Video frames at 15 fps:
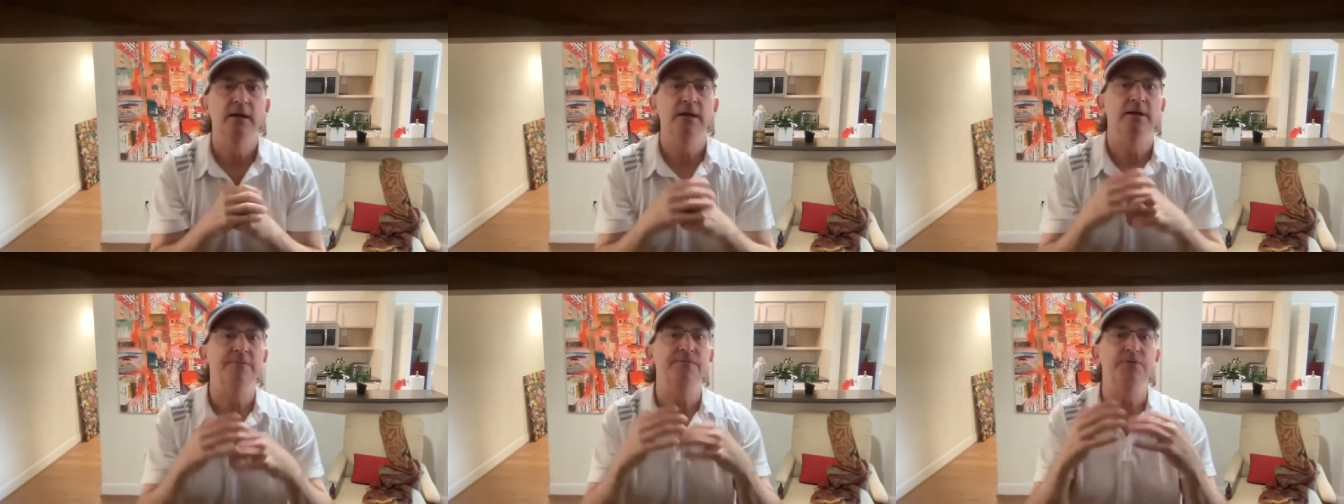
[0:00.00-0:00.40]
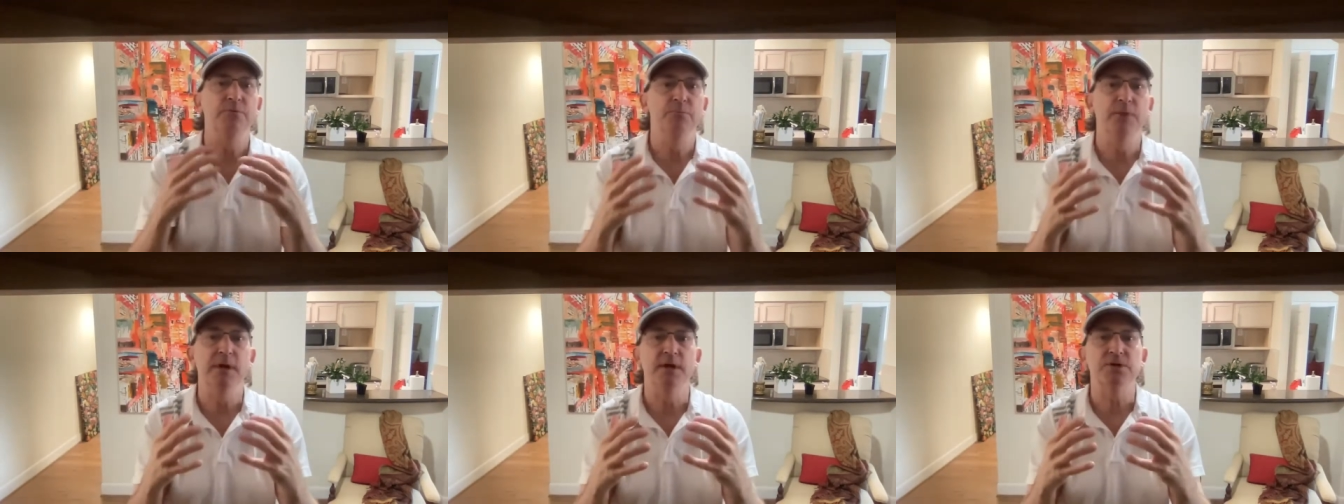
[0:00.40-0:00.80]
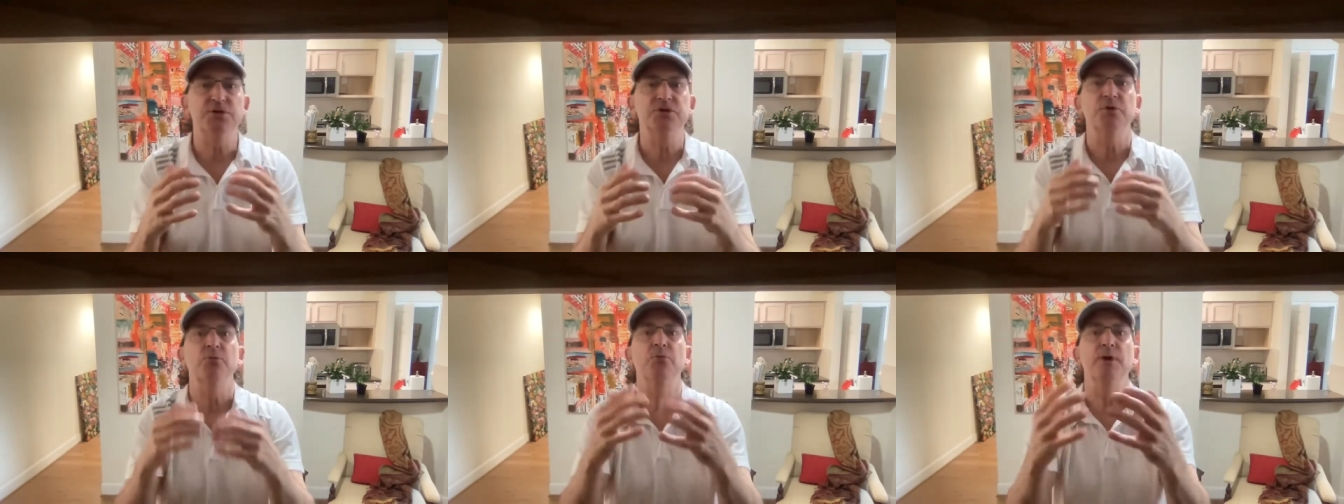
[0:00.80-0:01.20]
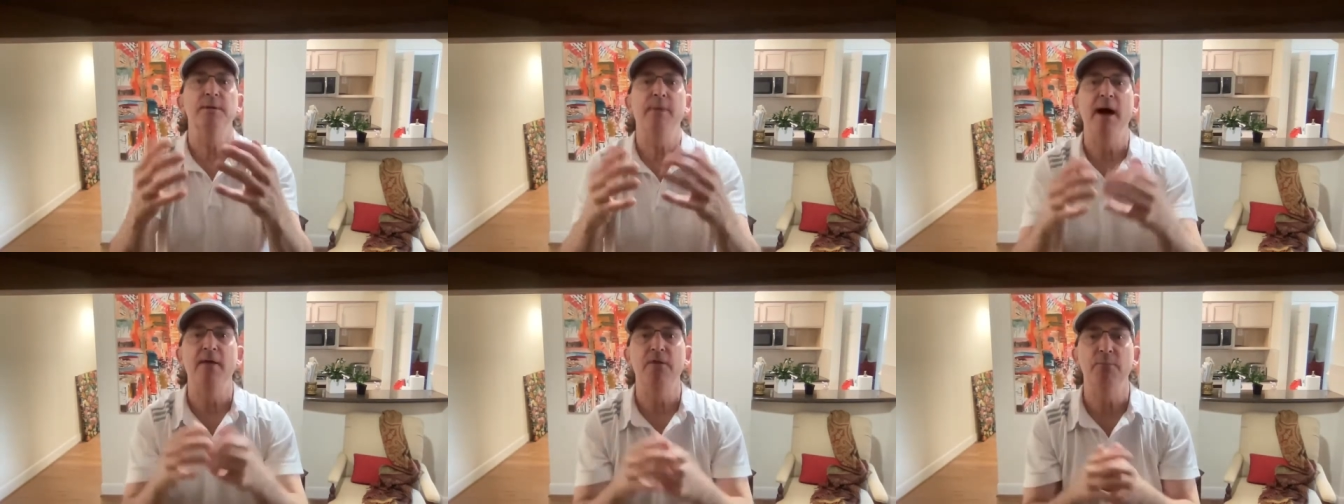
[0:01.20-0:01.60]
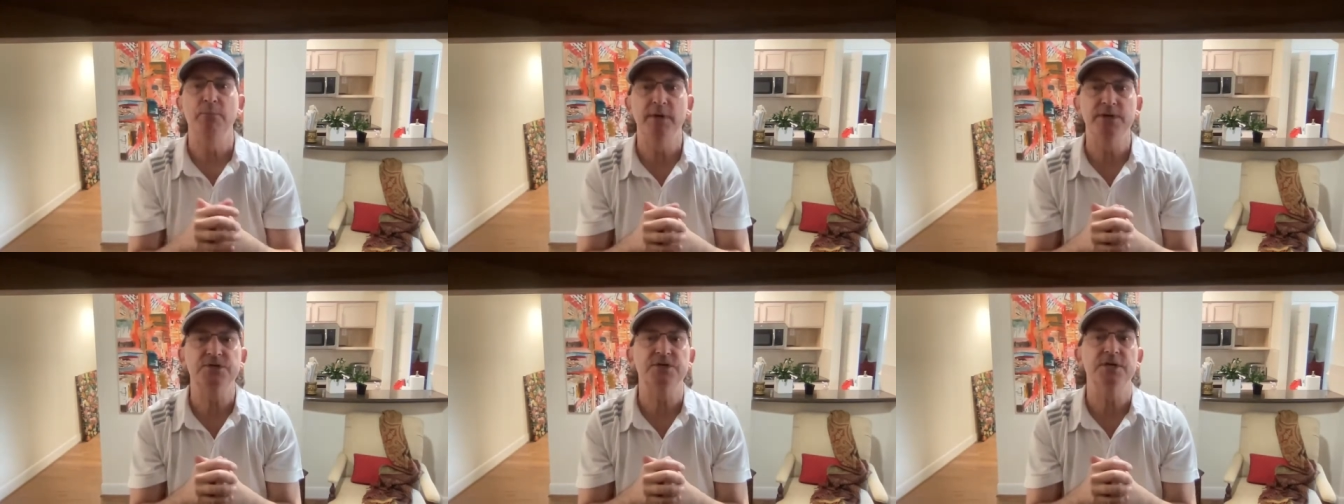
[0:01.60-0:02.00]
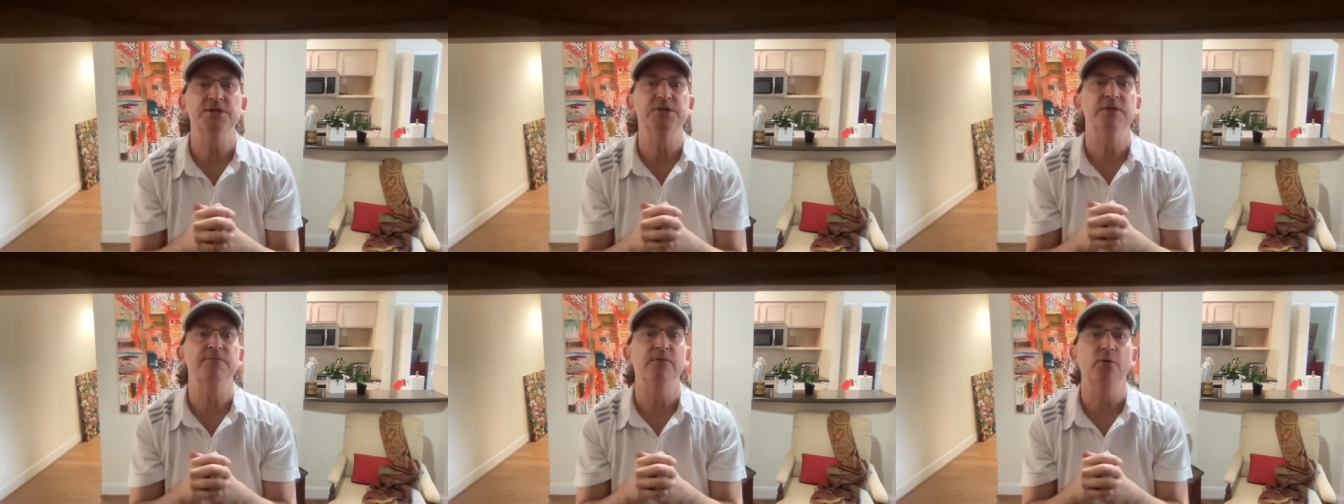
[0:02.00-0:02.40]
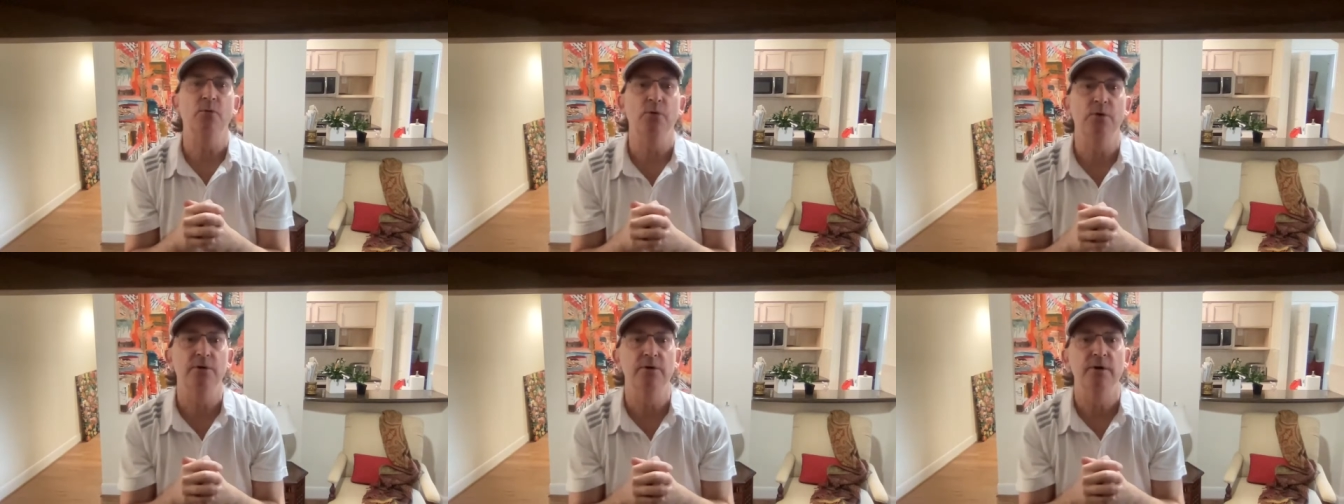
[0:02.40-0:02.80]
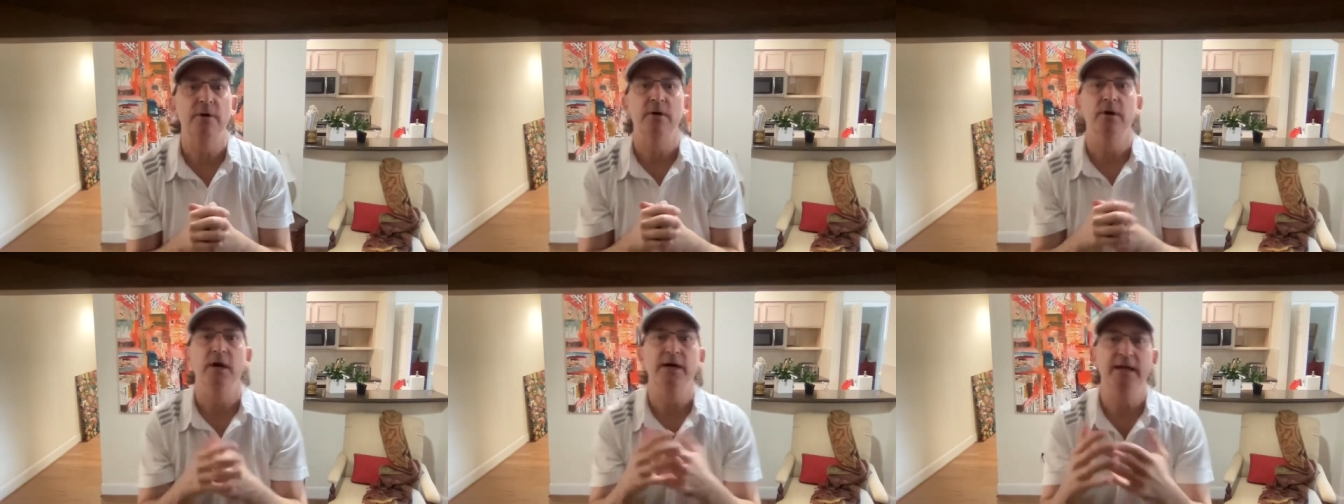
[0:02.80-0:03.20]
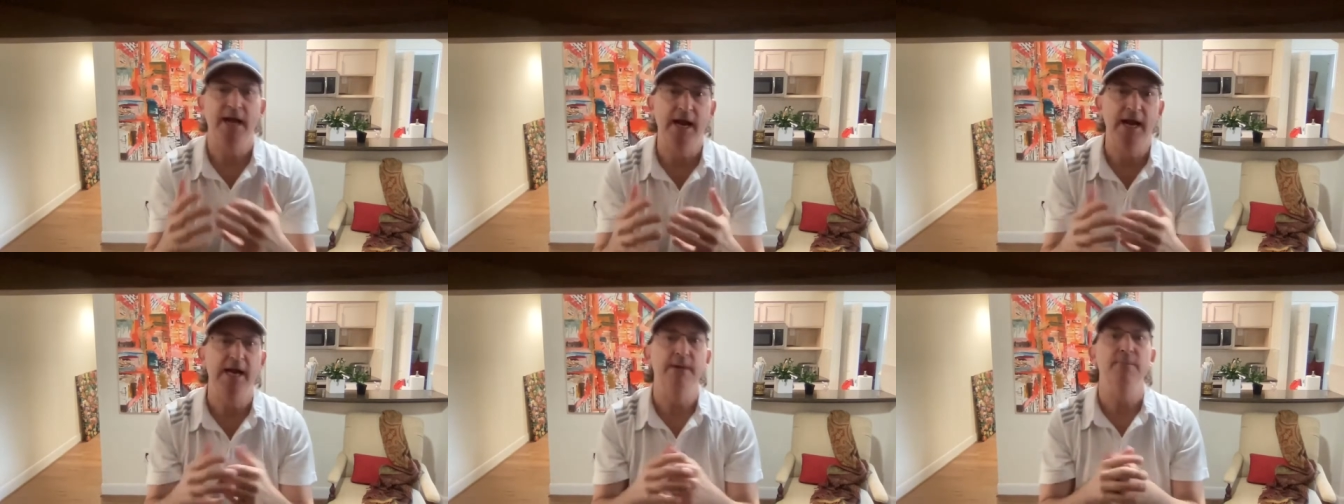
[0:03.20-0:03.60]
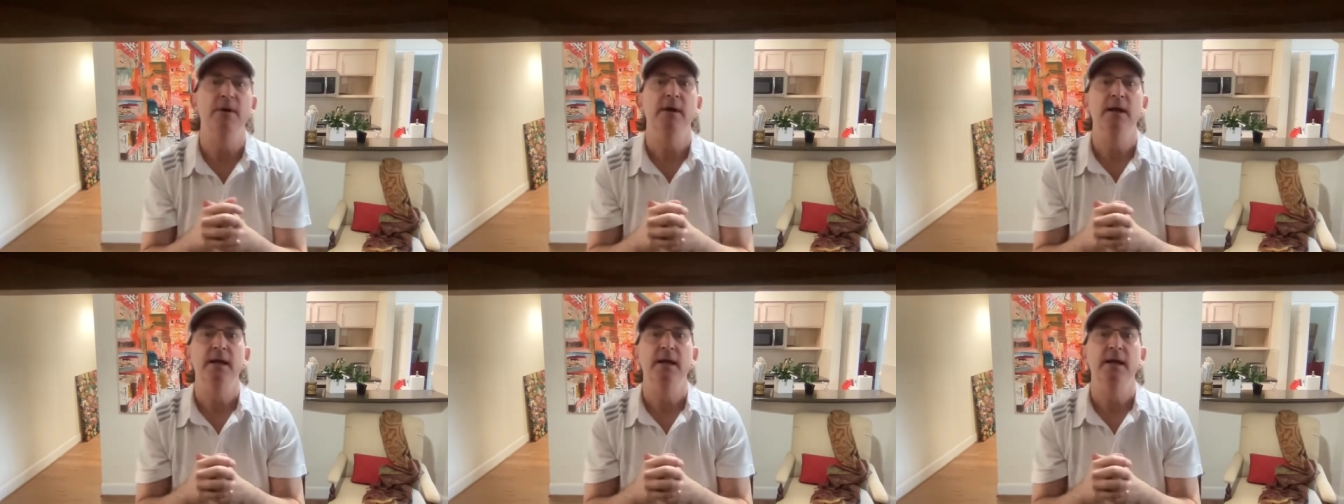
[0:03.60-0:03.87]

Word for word: If you miss, rebound the miss as if it were a game